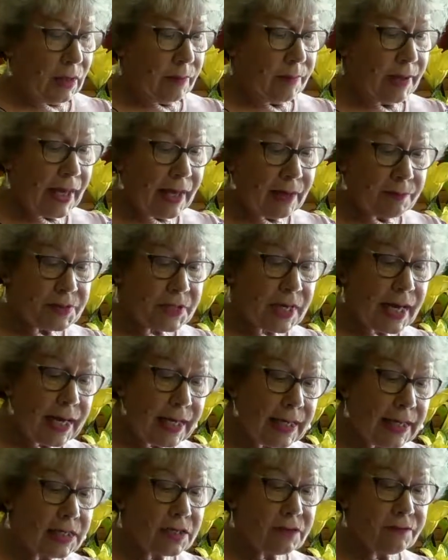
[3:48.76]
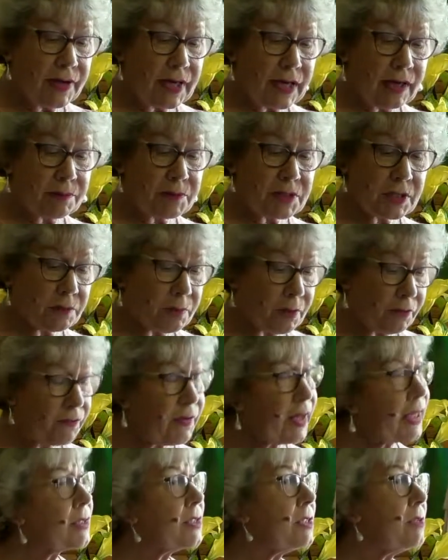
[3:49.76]
Perhaps highly developed and
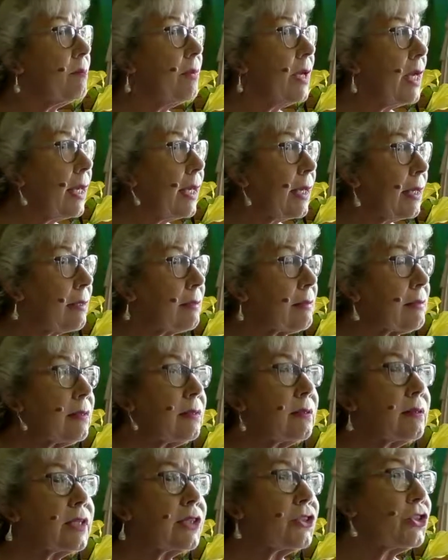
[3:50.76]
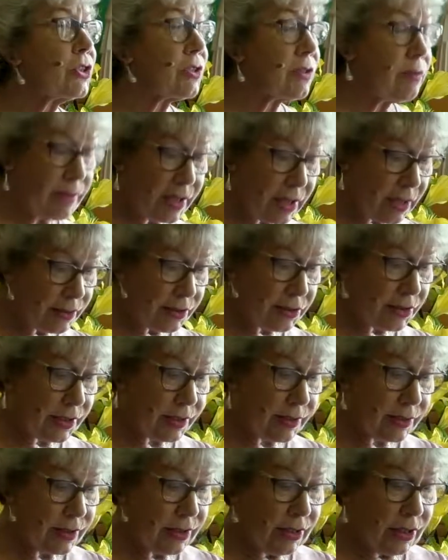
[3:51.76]
perfected beings, such as the
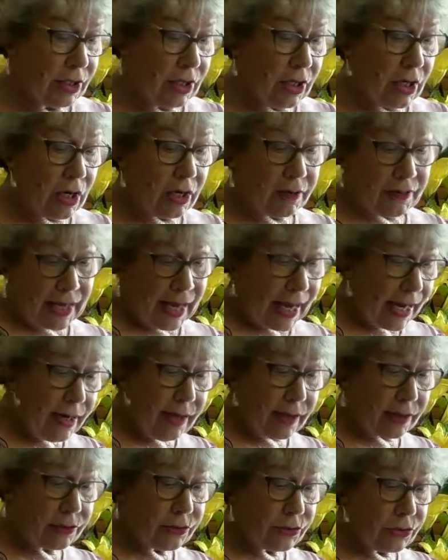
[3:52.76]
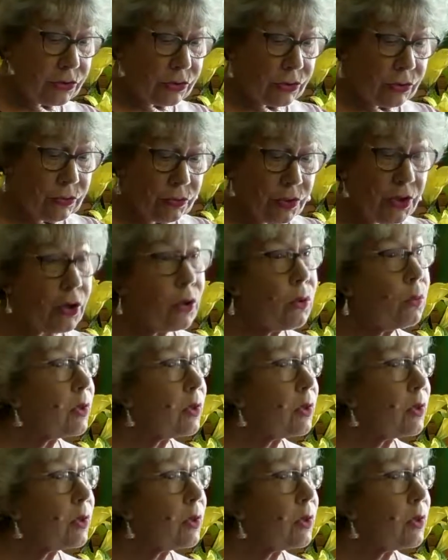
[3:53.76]
masters, are the adults who know